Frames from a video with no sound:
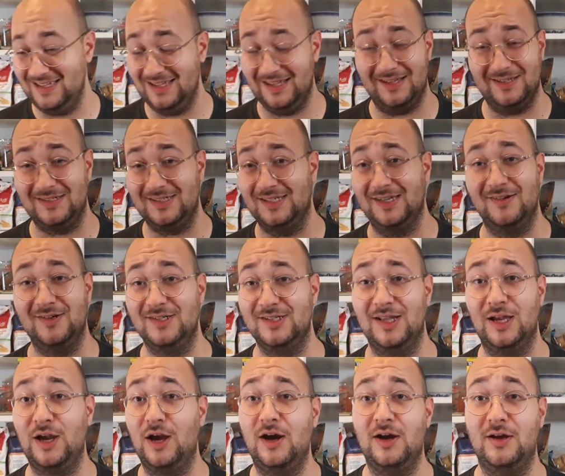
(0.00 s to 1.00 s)
like
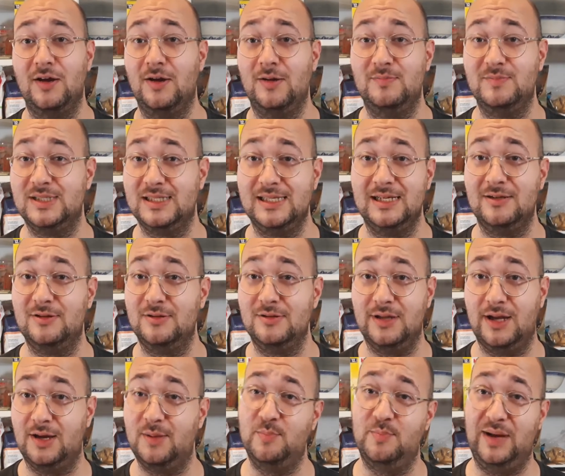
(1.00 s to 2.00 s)
seriously, I'm still
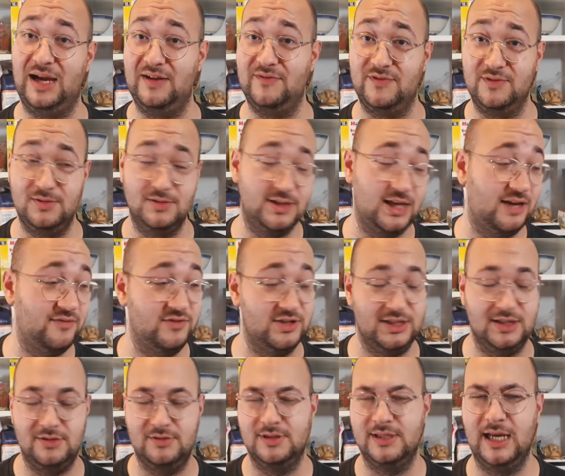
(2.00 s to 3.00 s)
like baffled every
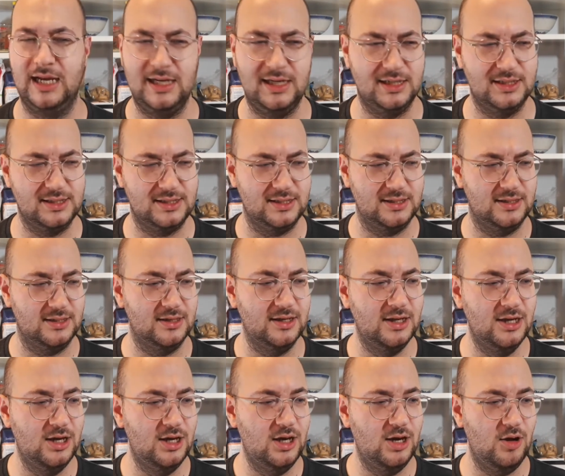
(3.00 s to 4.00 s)
single day as to
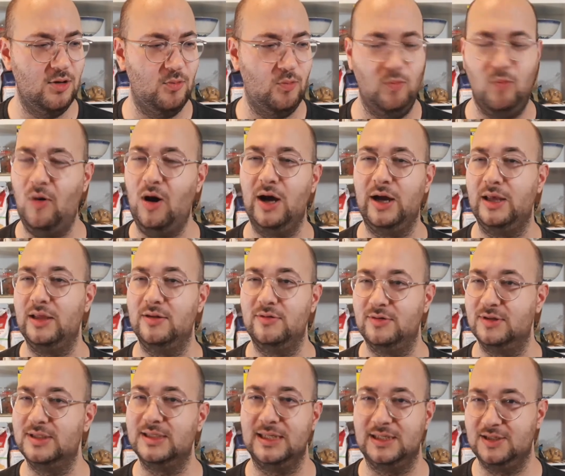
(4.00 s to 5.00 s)
why there
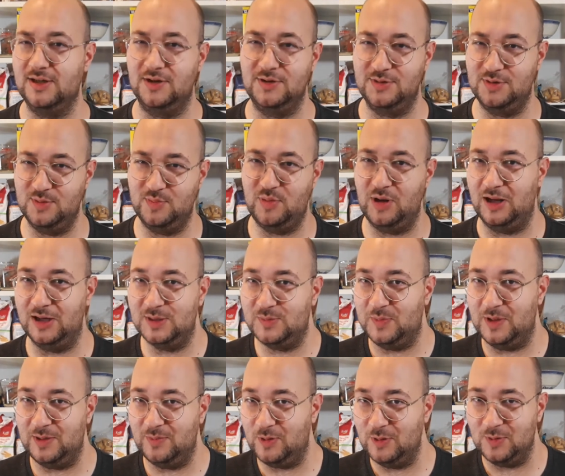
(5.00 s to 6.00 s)
are 600 plus
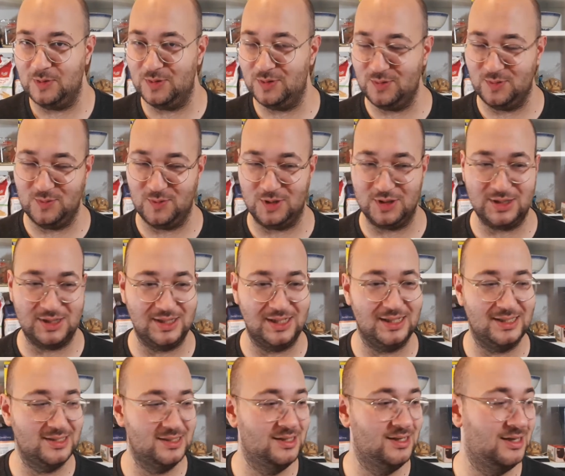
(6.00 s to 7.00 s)
people who watch this.